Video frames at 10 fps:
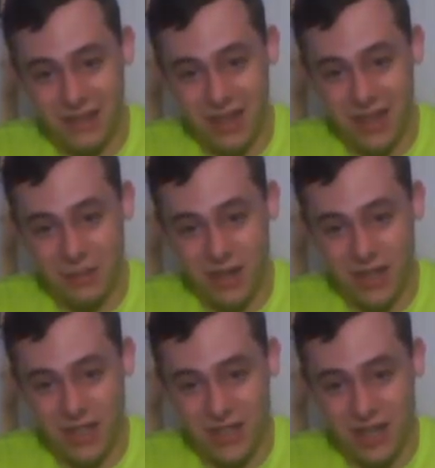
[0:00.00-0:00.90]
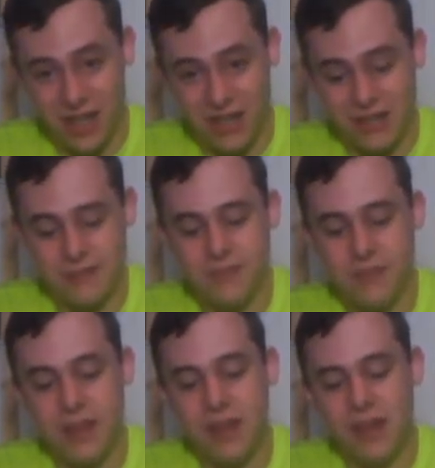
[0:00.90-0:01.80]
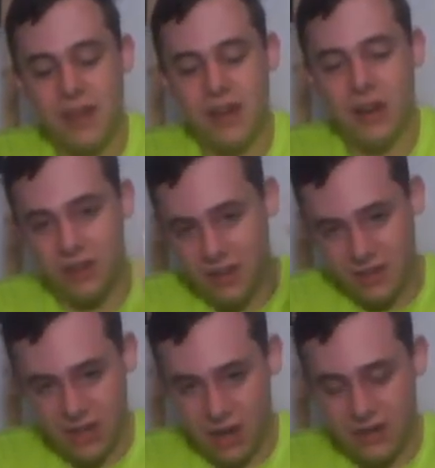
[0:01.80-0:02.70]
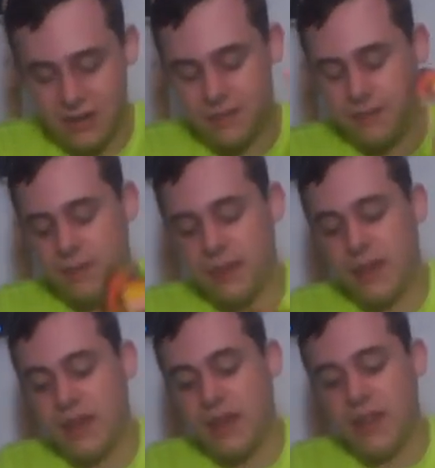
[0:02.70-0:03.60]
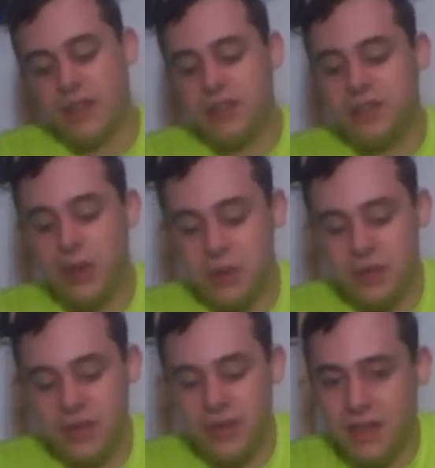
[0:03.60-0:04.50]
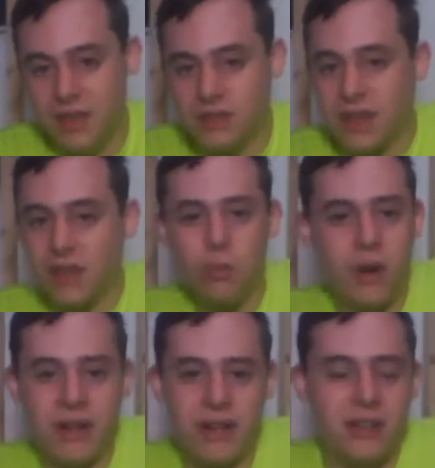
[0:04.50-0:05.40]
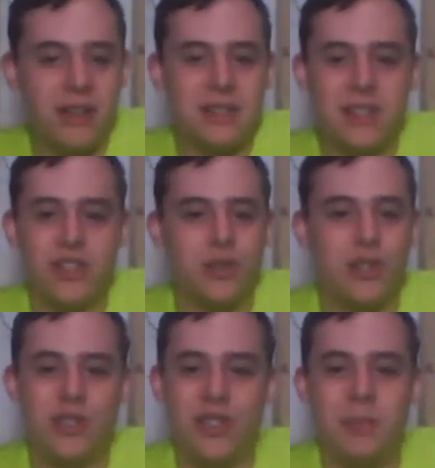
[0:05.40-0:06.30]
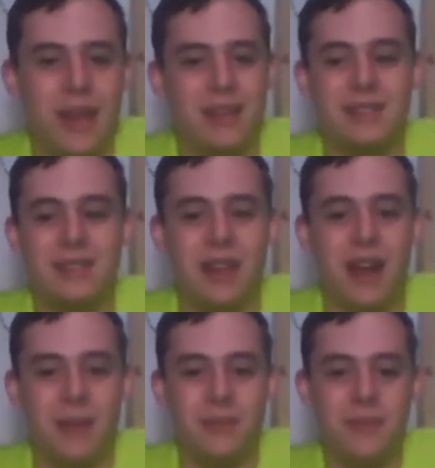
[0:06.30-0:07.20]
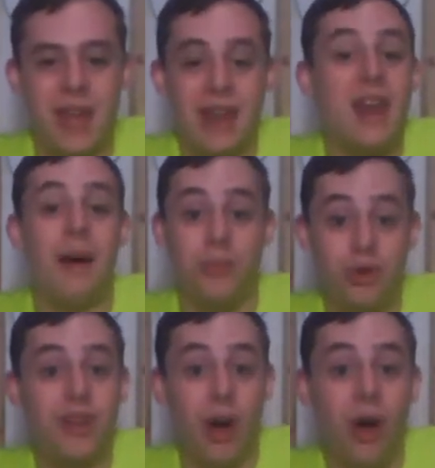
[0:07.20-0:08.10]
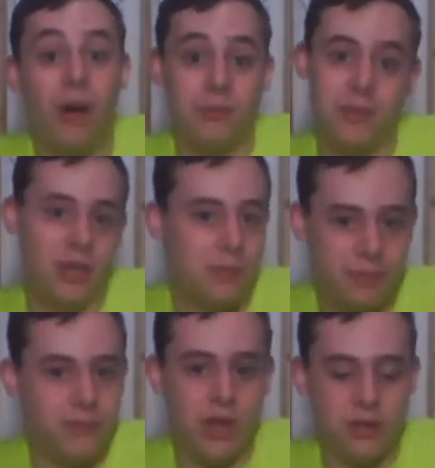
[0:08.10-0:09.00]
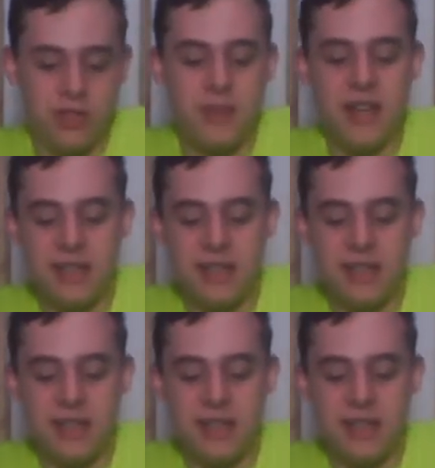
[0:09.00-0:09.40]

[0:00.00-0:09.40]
upgradation cards, or these cards. So there's like one in here that says your ship has cannot move at all. Your speed is